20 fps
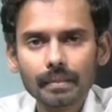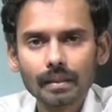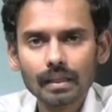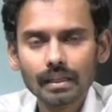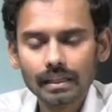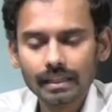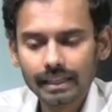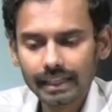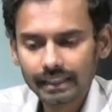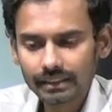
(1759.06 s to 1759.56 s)

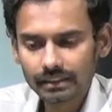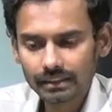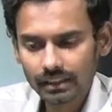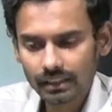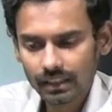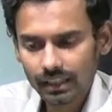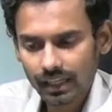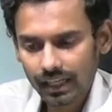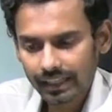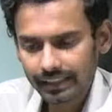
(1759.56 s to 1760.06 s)
Next,
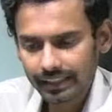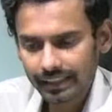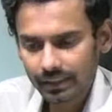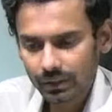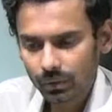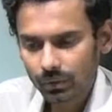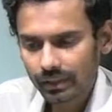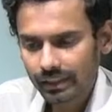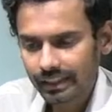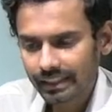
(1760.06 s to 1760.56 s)
I need to
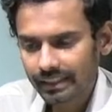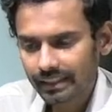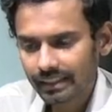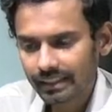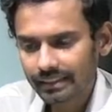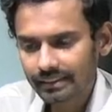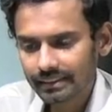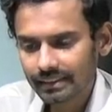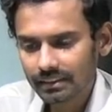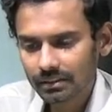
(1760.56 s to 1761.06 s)
decrease
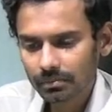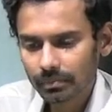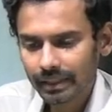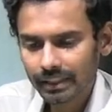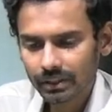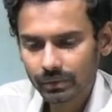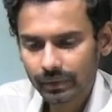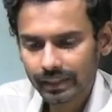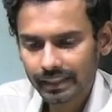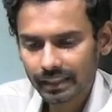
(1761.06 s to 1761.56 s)
this by
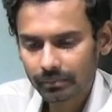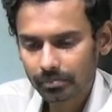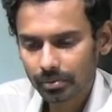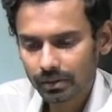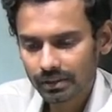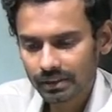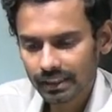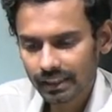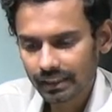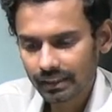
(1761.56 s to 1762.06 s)
20%.
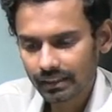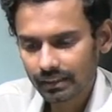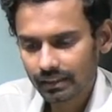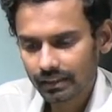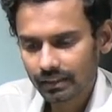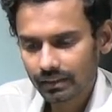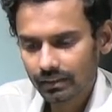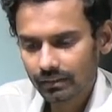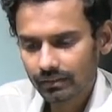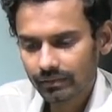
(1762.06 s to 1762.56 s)

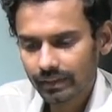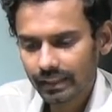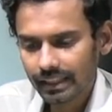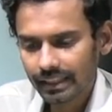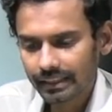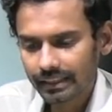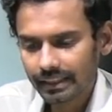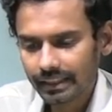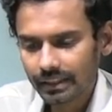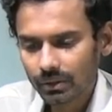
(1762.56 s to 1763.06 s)
When I
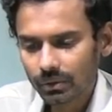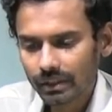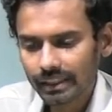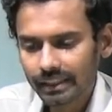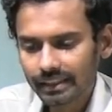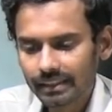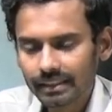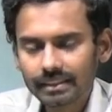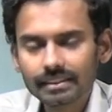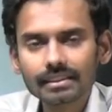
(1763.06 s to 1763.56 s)
need to
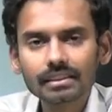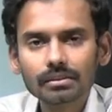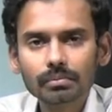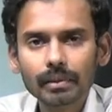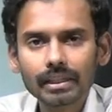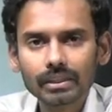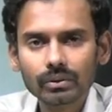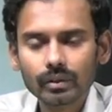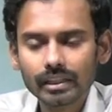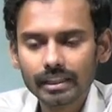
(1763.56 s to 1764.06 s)
decrease this by
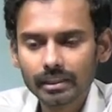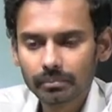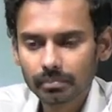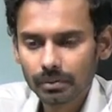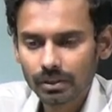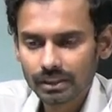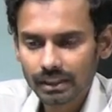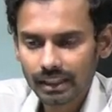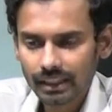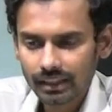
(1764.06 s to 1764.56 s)
20%,
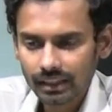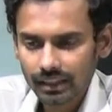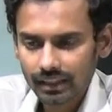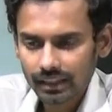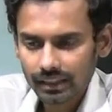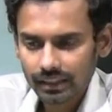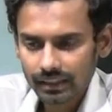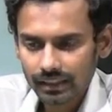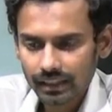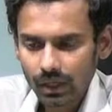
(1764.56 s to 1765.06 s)

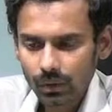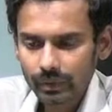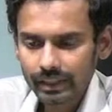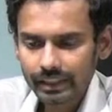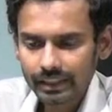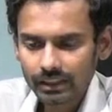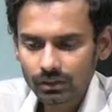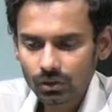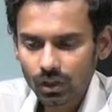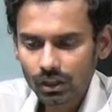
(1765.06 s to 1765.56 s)
now it is
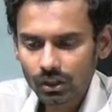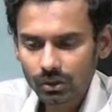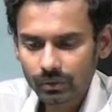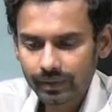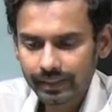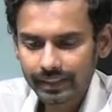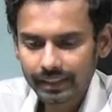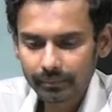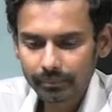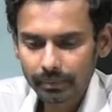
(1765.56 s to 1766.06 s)
not
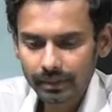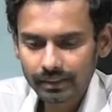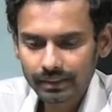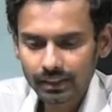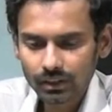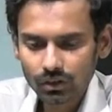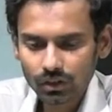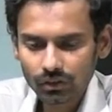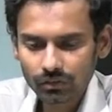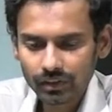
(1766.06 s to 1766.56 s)
20%
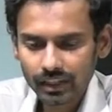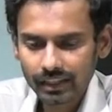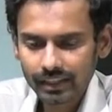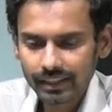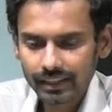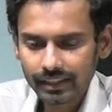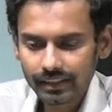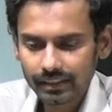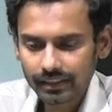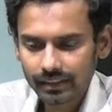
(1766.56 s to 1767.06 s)
of 100,
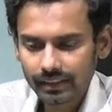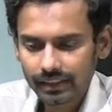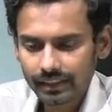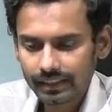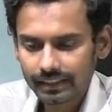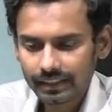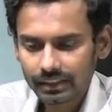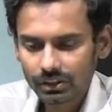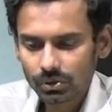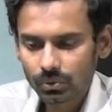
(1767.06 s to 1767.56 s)
it is
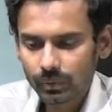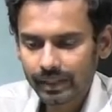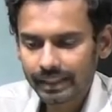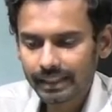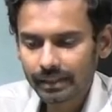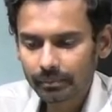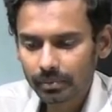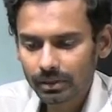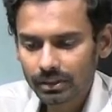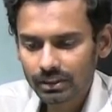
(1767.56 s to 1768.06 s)
20%
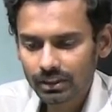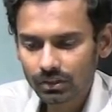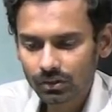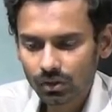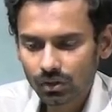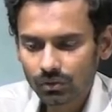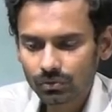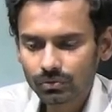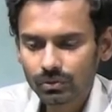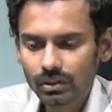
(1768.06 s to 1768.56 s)
of
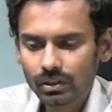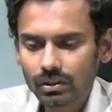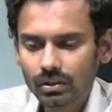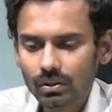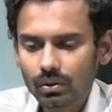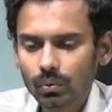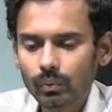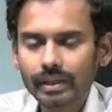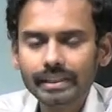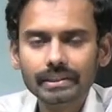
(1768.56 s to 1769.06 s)

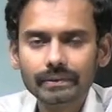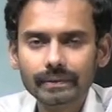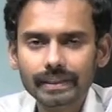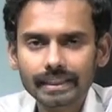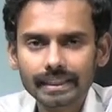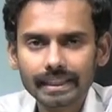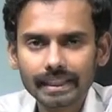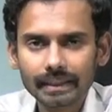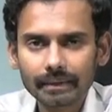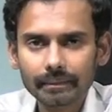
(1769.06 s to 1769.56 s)
120.